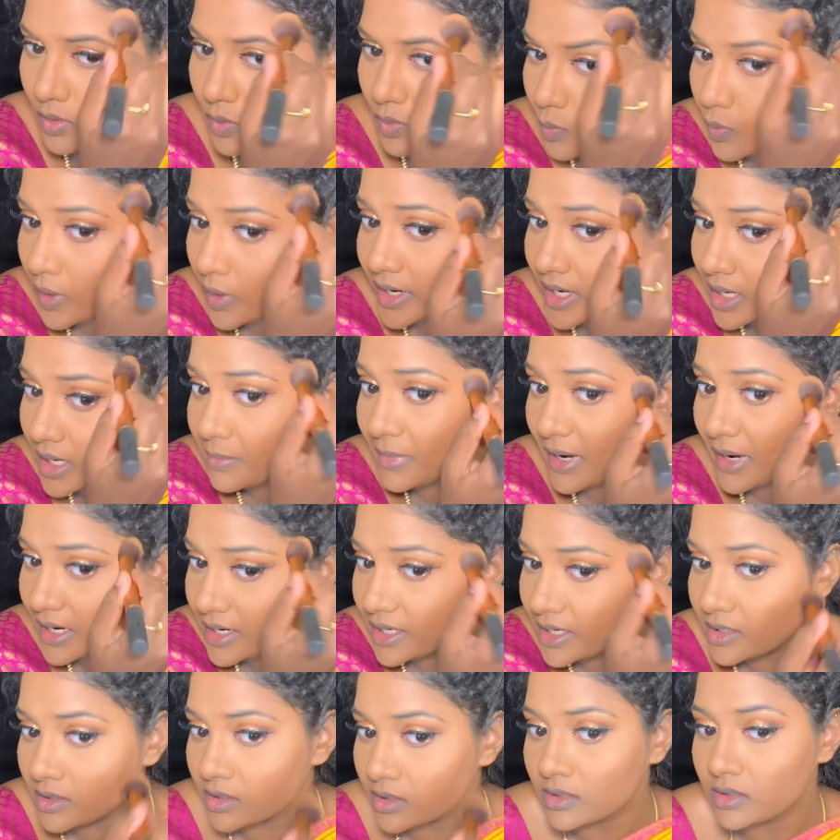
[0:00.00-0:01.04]
Why I'm
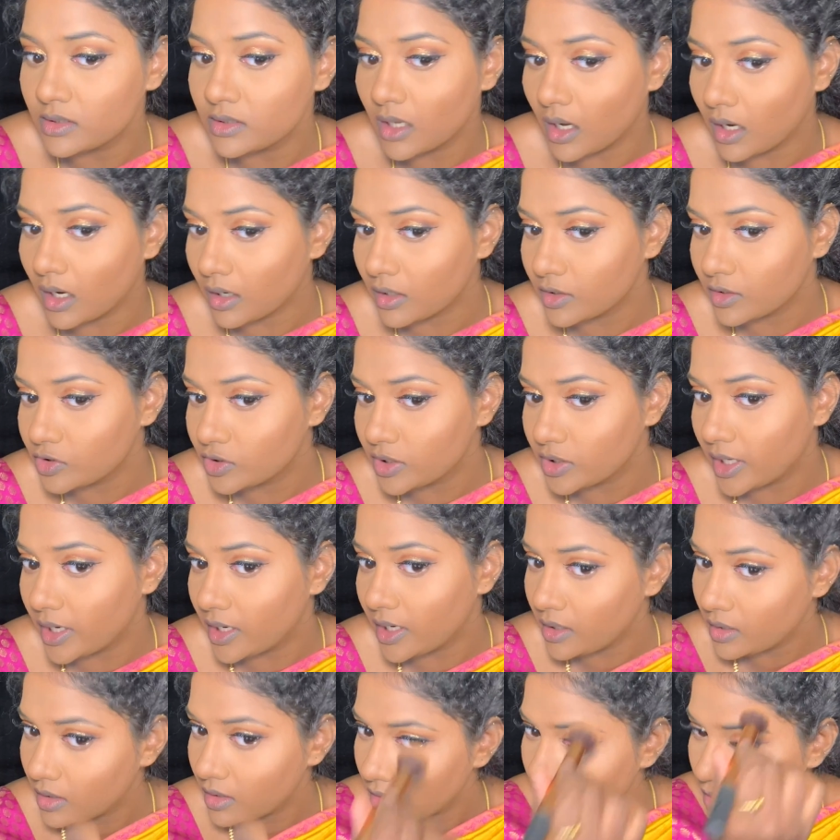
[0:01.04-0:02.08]
adding this darker
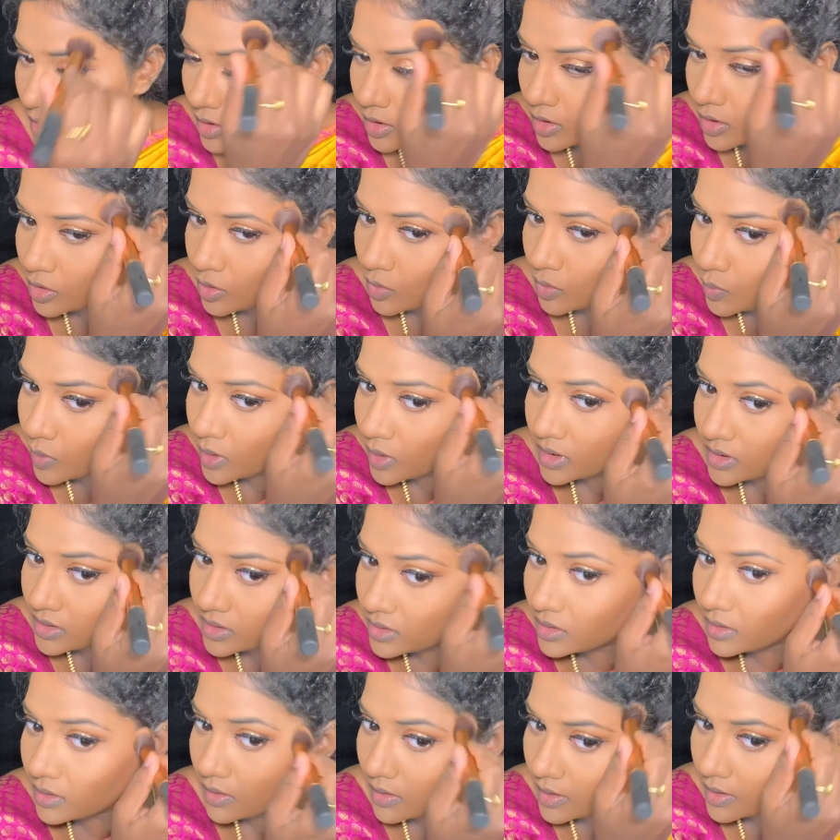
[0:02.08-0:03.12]
shade towards
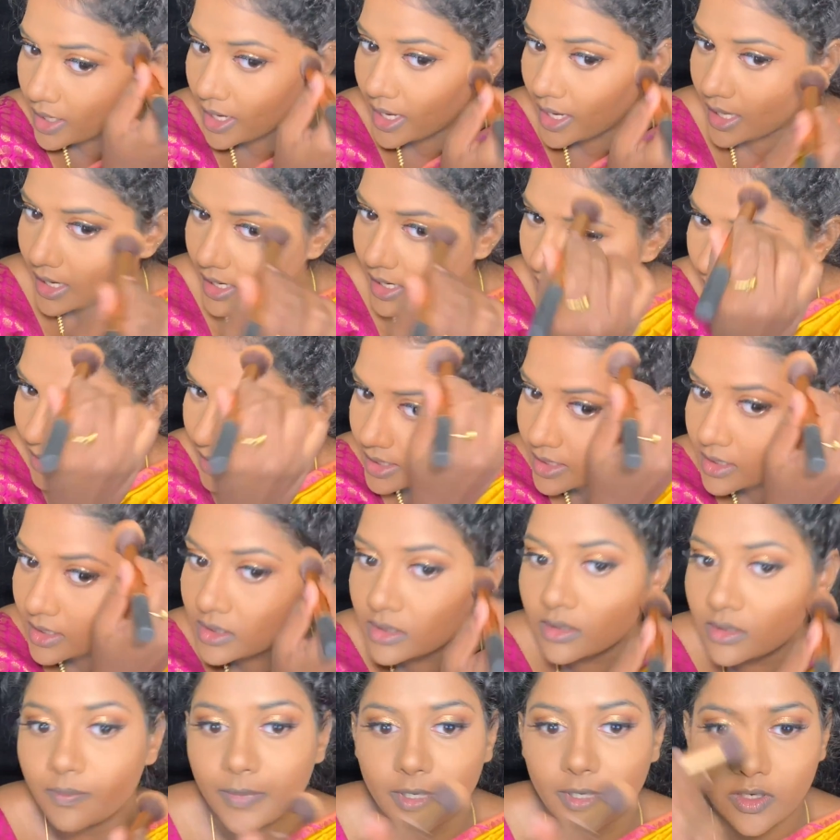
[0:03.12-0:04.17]
the hairline is
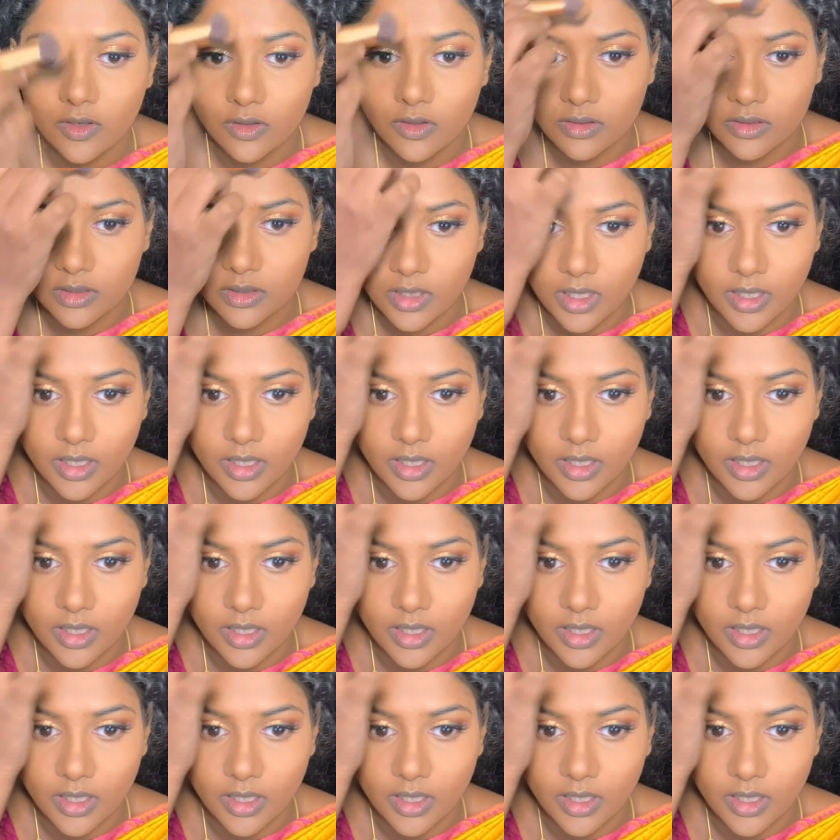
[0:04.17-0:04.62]
because